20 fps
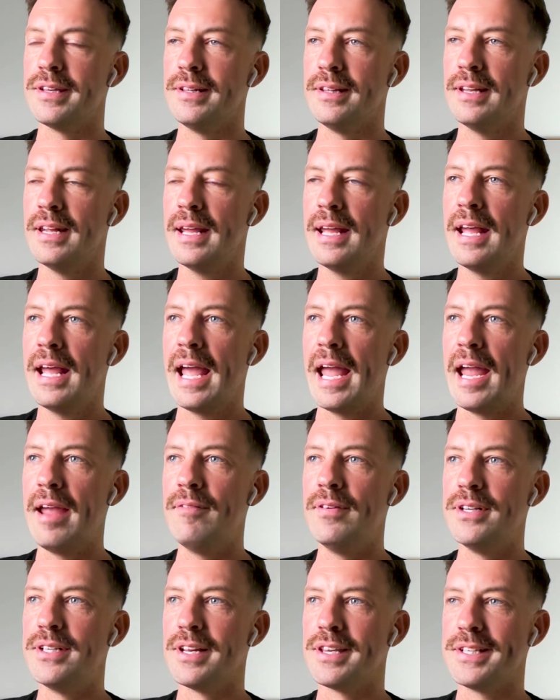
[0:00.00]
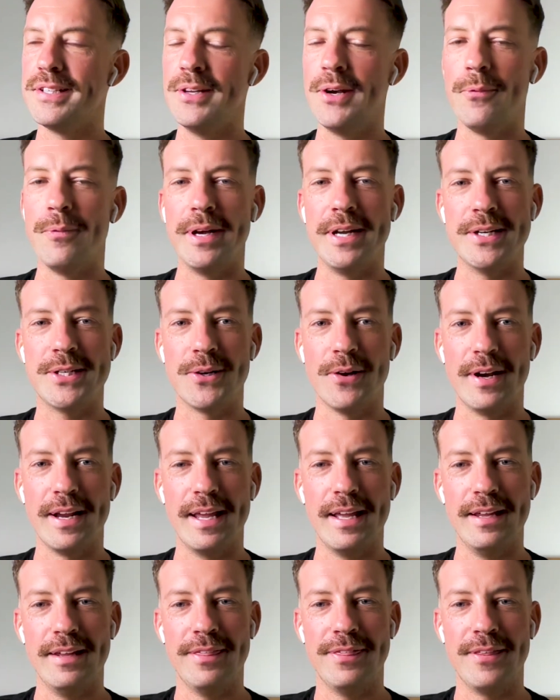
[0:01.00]
And even just, you know, when you're trying to
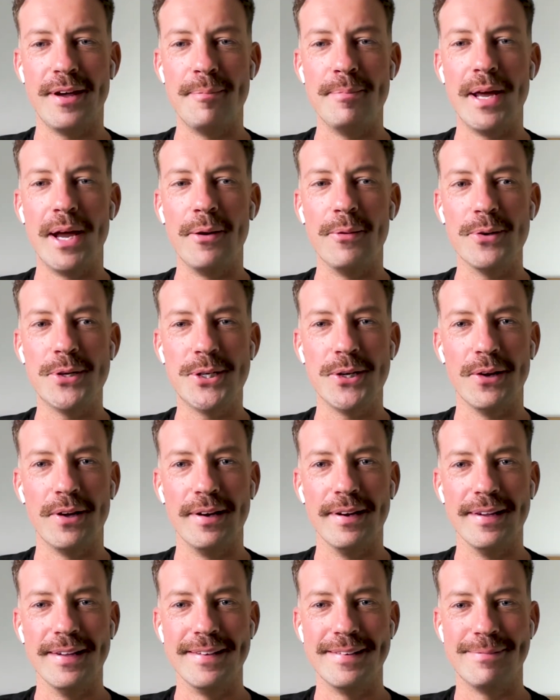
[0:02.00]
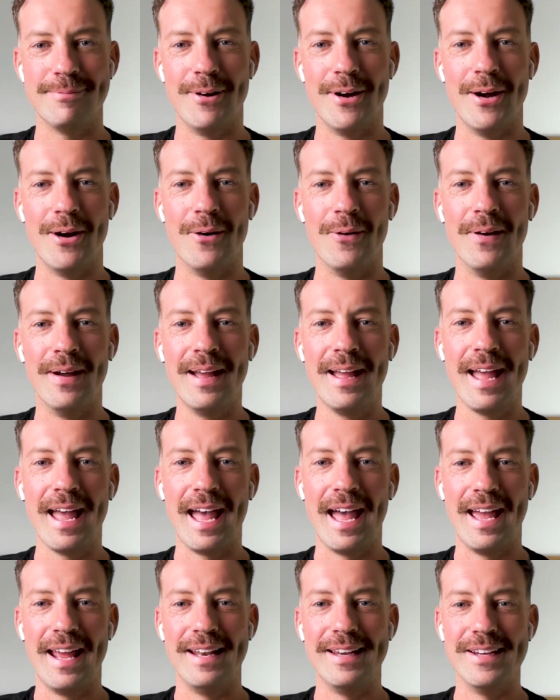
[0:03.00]
get your thumbnail shot as well,
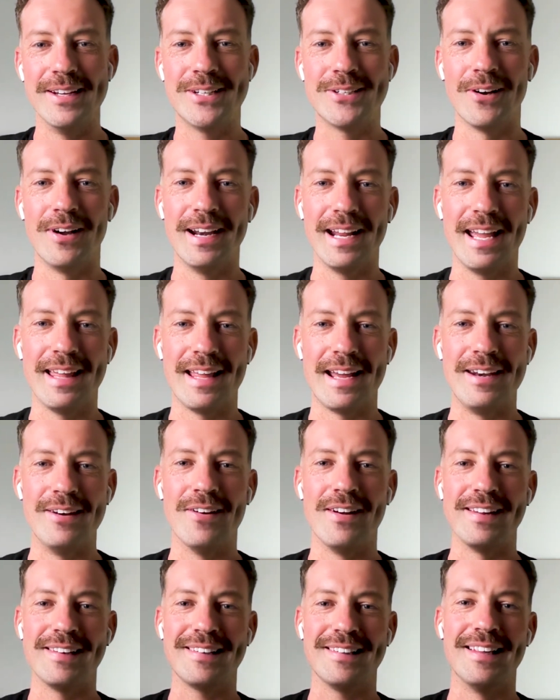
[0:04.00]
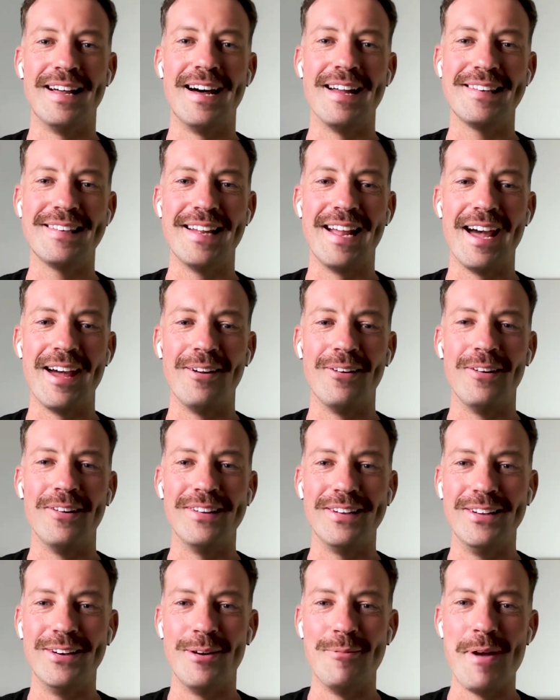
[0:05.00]
and you're trying yeah. to get that nice glass yeah. out,
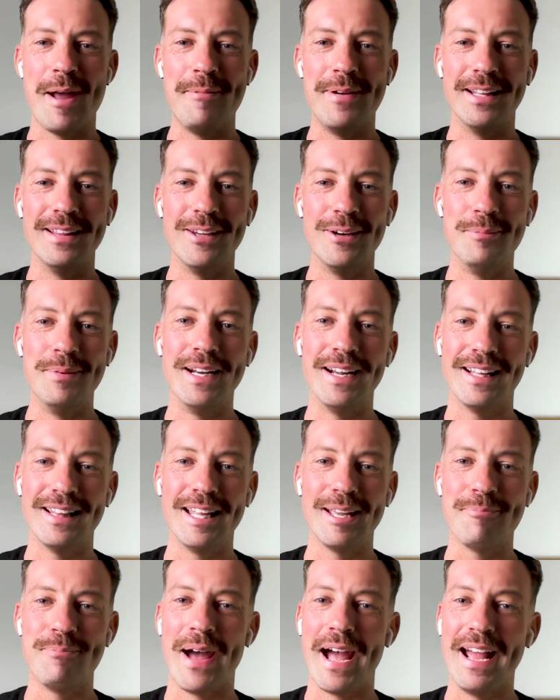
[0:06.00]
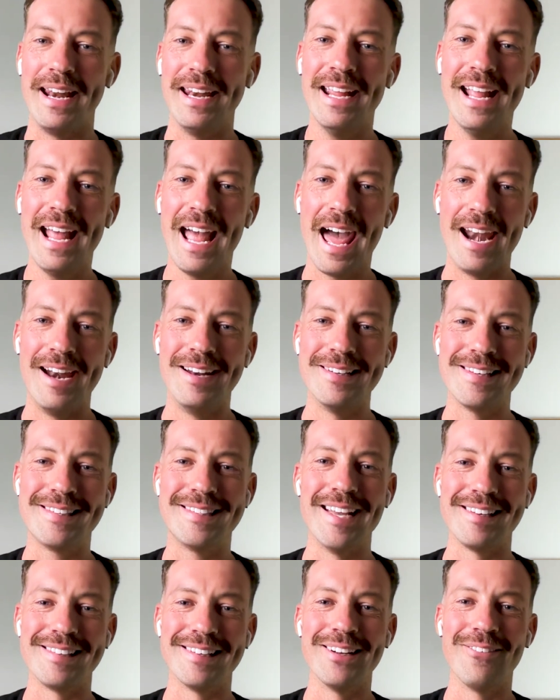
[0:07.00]
or, you know, maybe a little bit of clickbait, and it
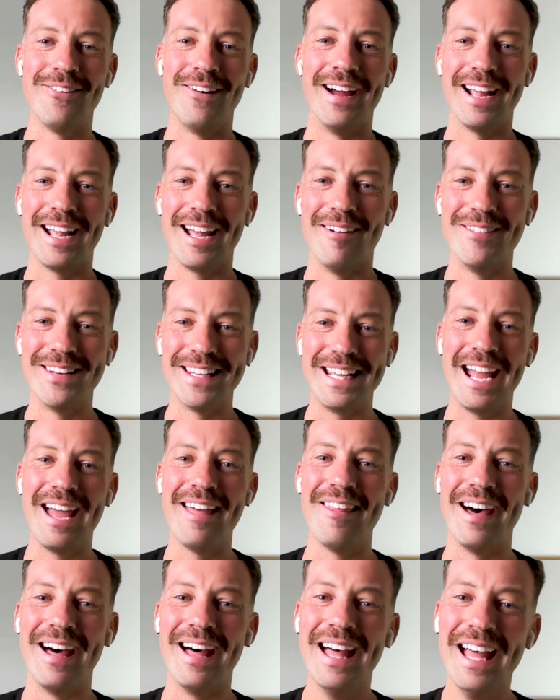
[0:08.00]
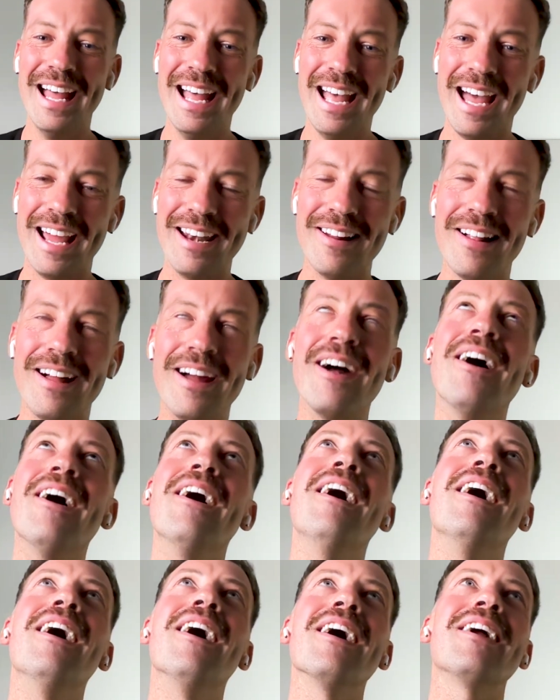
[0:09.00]
just doesn't quite come together. And you're like,
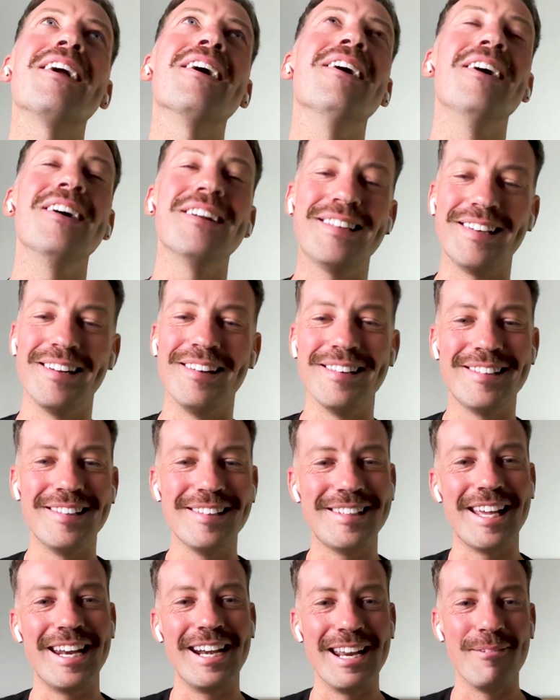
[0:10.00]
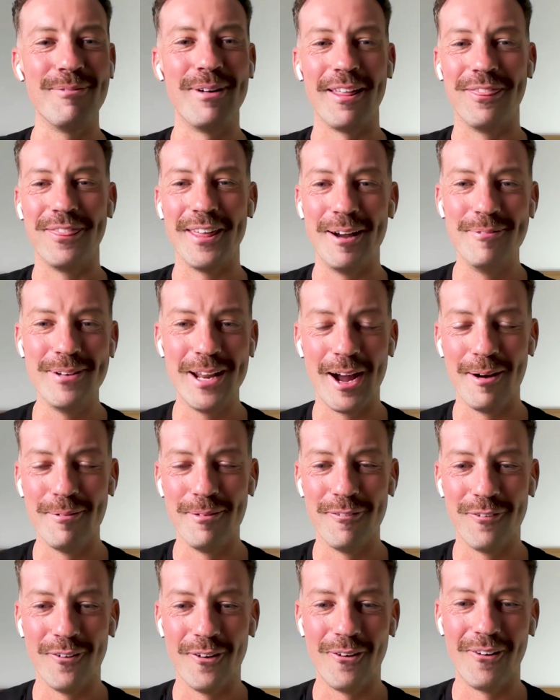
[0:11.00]
oh gosh, so I was nah. just editing my thumbnail
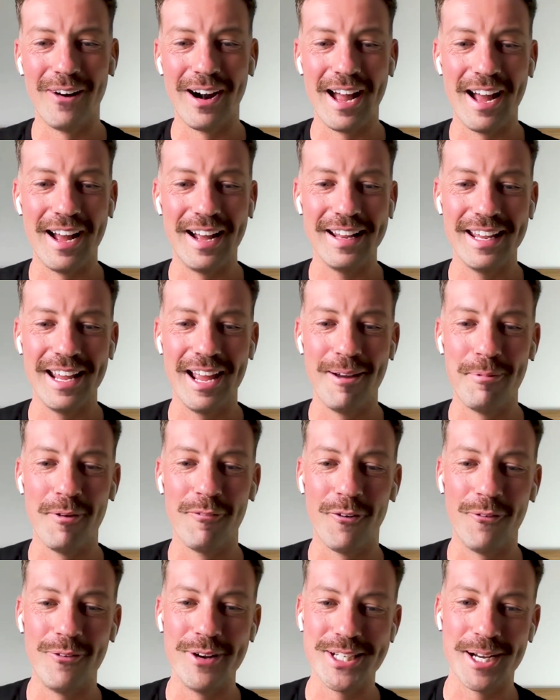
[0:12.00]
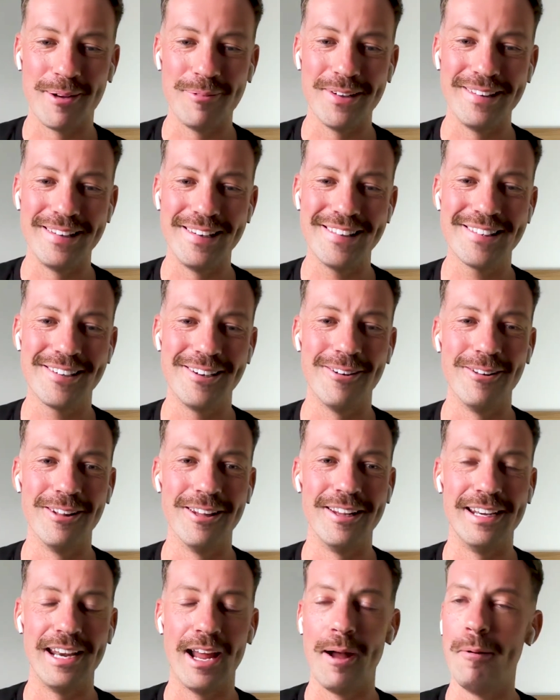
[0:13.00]
before, uh, yeah, before we jump on this
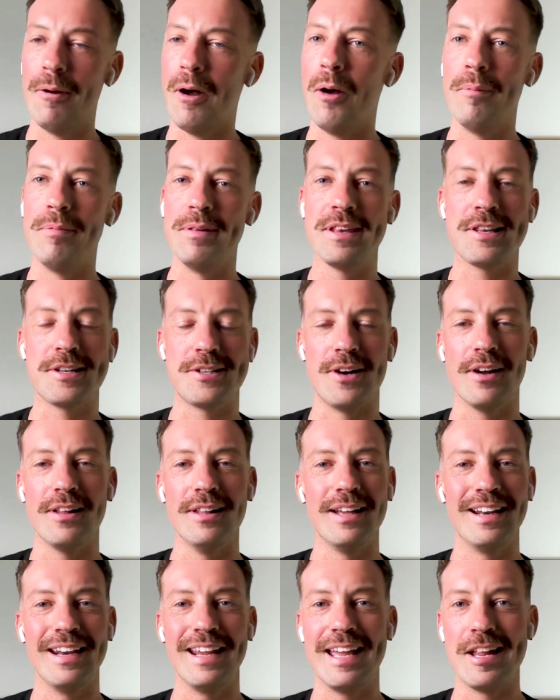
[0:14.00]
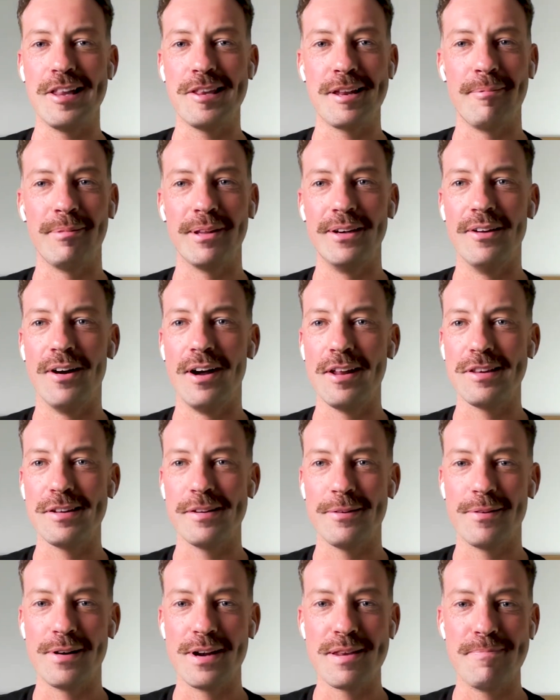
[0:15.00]
call, and I, I was struggling to get something nice
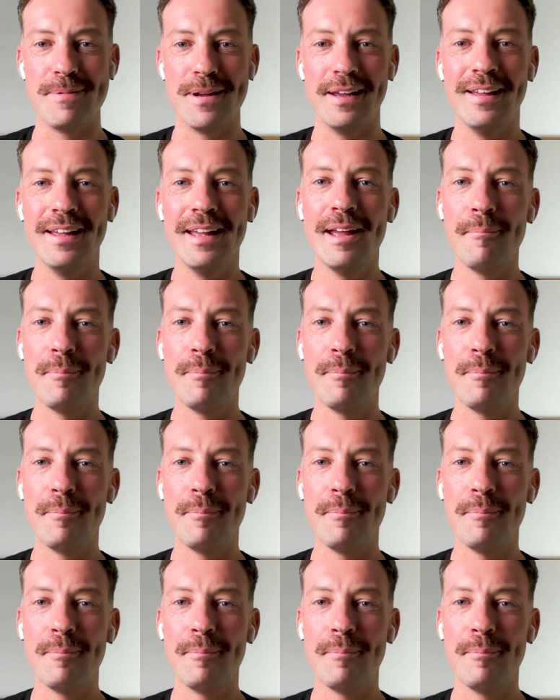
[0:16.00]
and crispy.